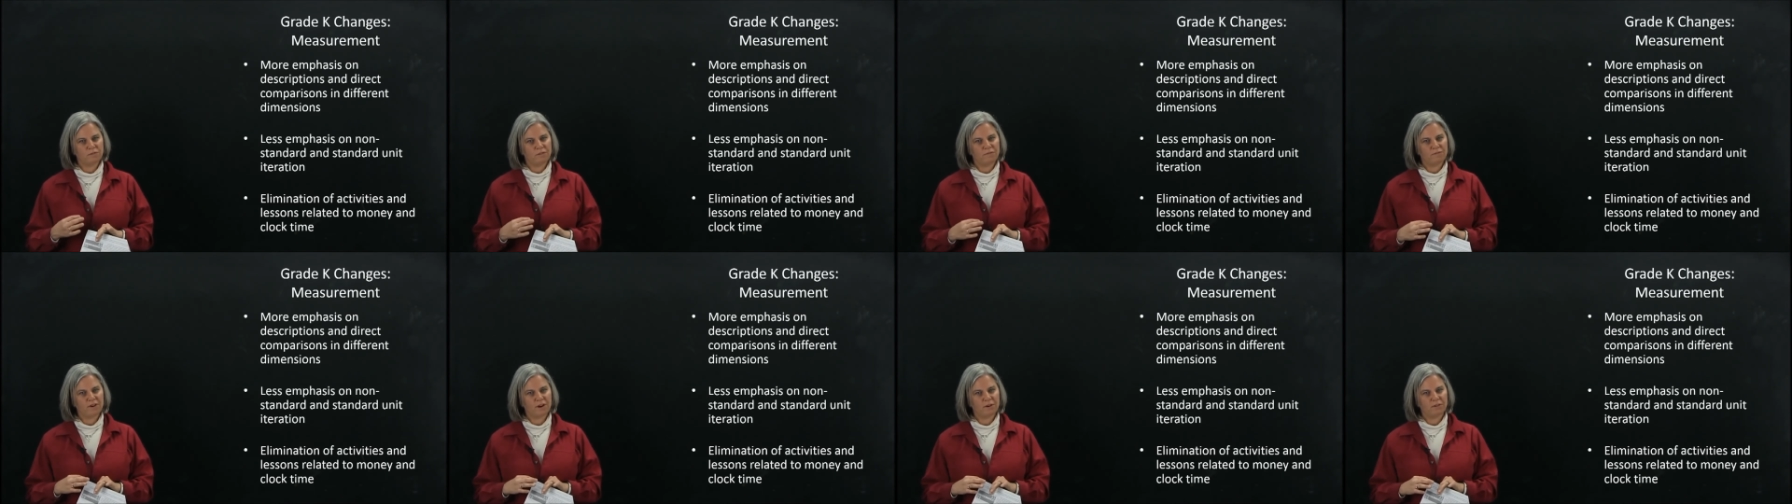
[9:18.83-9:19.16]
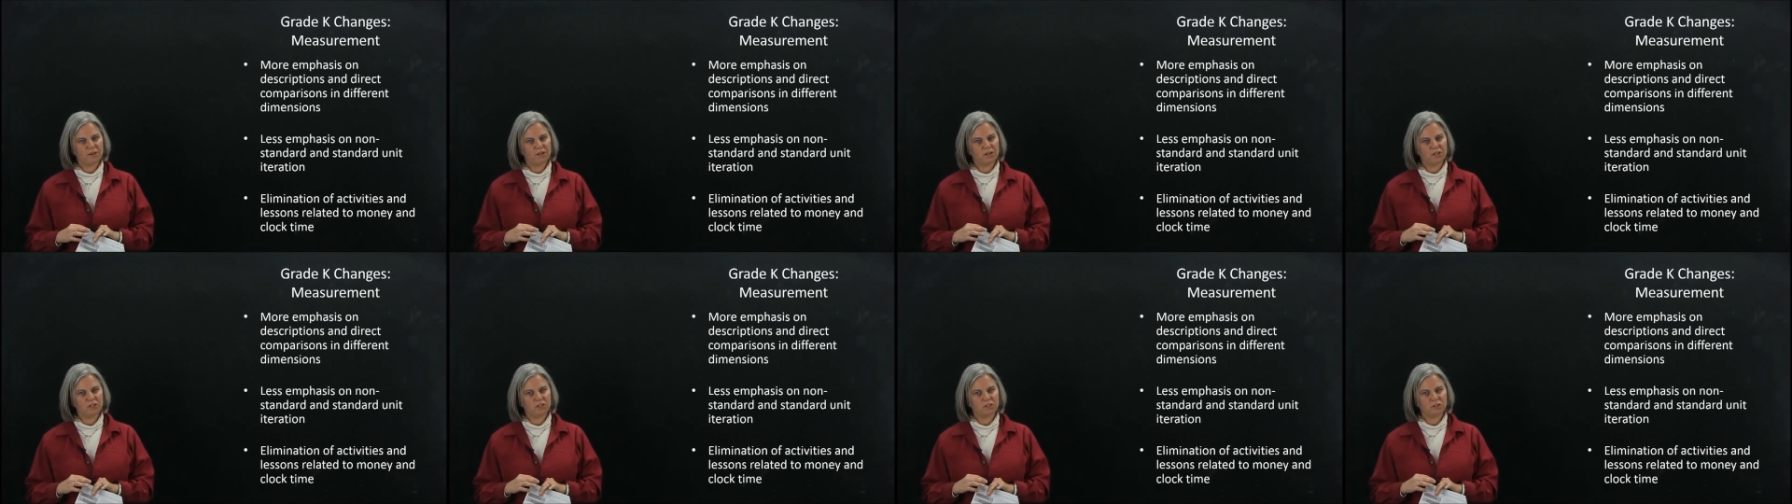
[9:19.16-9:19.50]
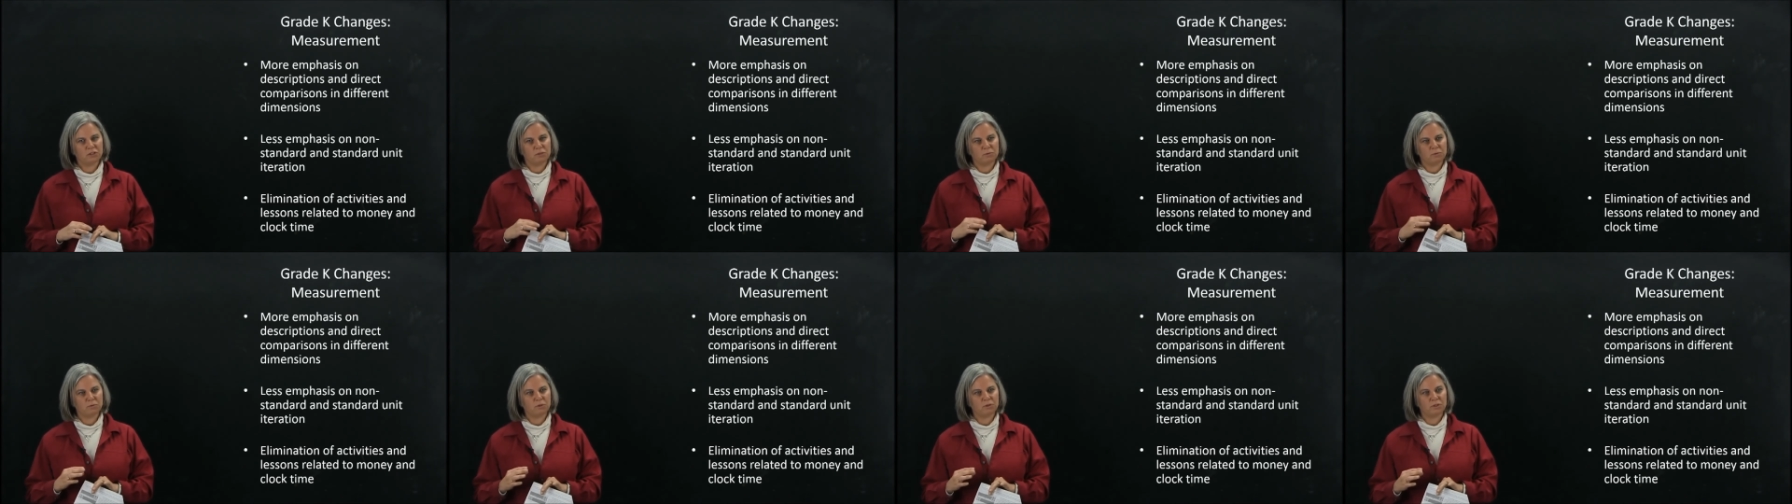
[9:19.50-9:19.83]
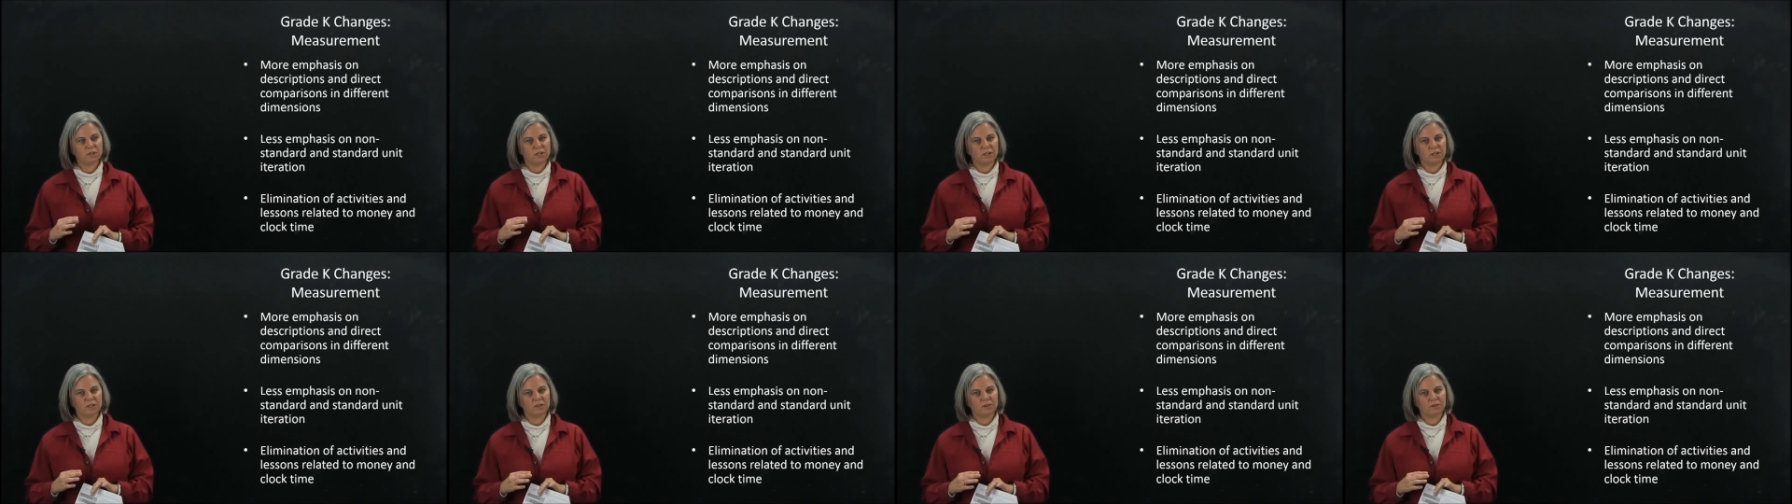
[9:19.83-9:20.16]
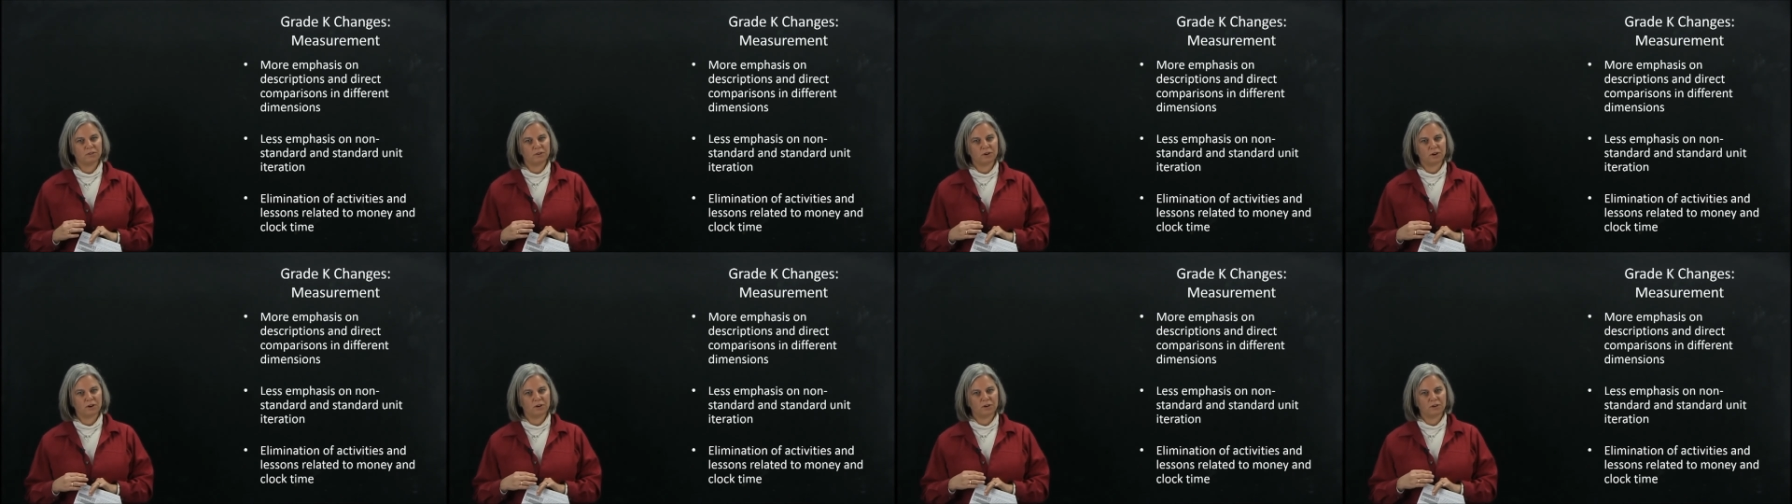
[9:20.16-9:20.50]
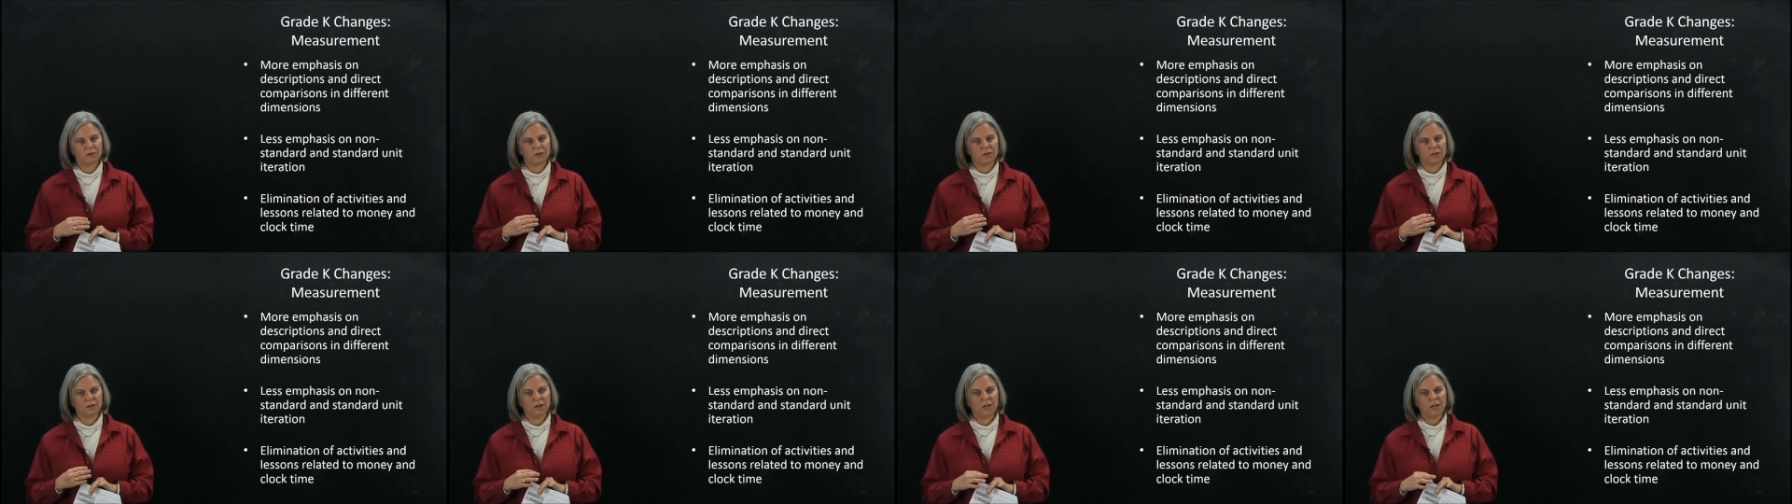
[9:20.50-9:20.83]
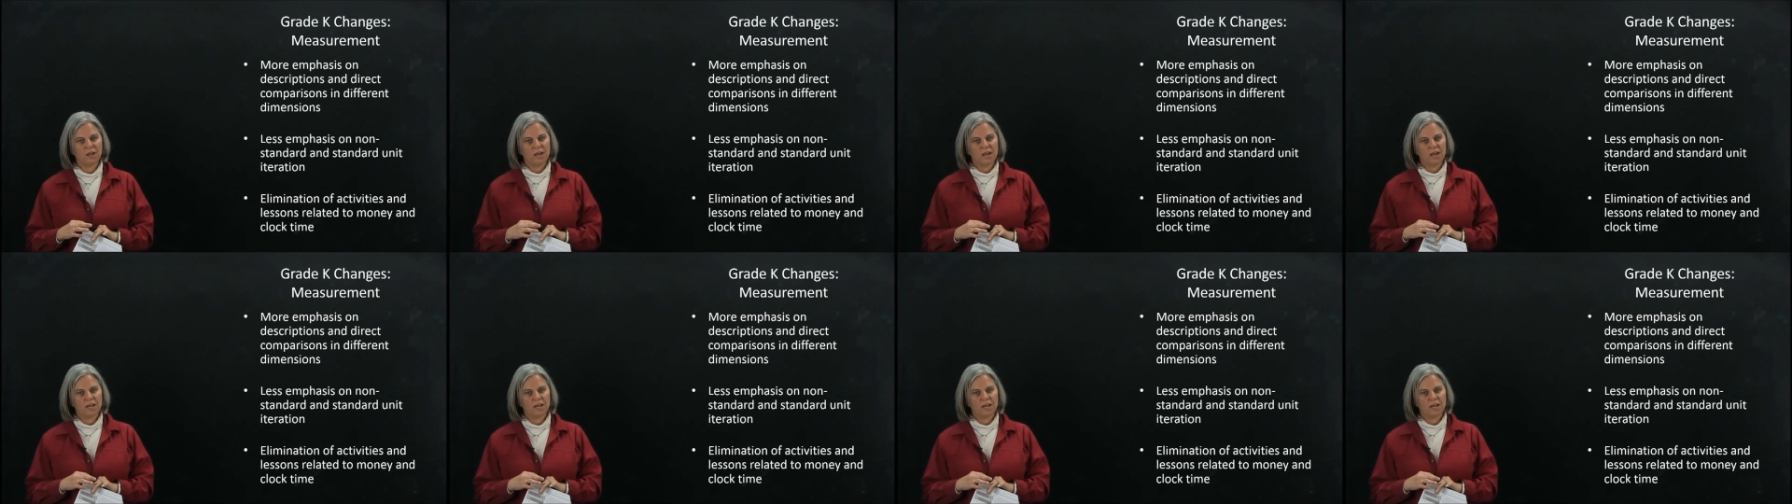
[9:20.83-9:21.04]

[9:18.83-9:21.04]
the foundational work in kindergarten.